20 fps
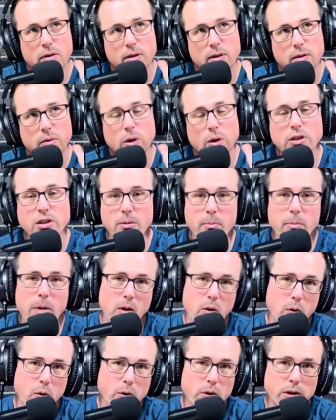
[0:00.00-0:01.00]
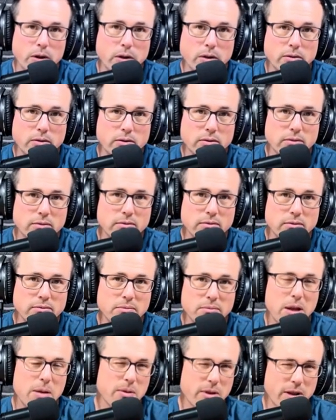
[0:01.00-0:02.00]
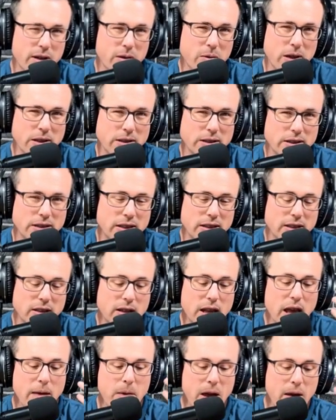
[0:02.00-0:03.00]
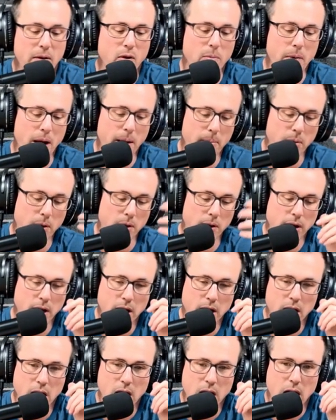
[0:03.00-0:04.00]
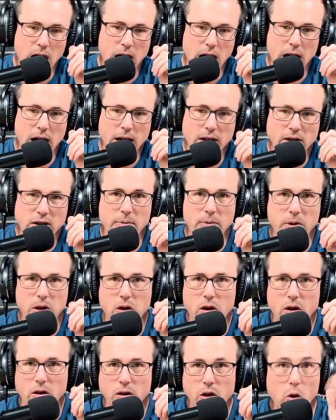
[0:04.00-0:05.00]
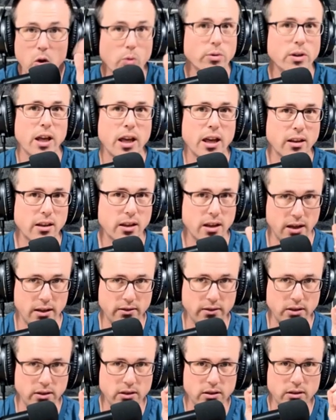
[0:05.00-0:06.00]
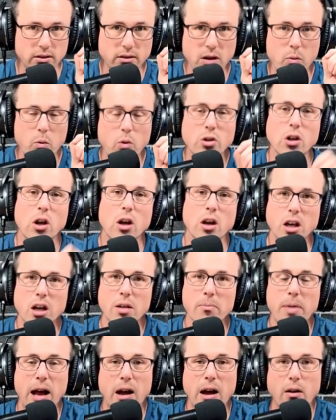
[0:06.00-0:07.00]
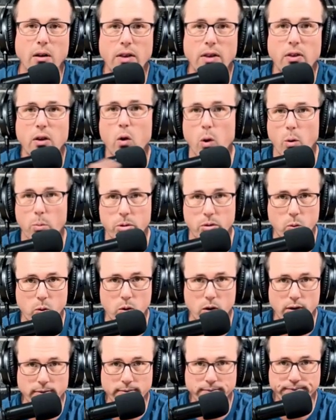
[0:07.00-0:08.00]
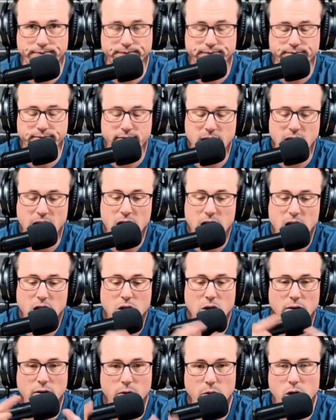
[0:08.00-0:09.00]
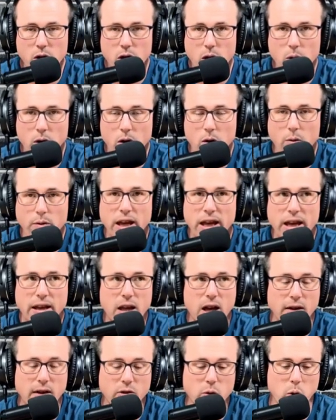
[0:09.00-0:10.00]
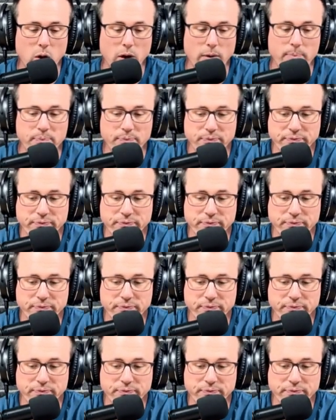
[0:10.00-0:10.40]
well, some of my older people that are watching this, they may remember uh, something called golden handcuffs, and we're talking about in the corporate world. So if you recall what golden handcuffs were,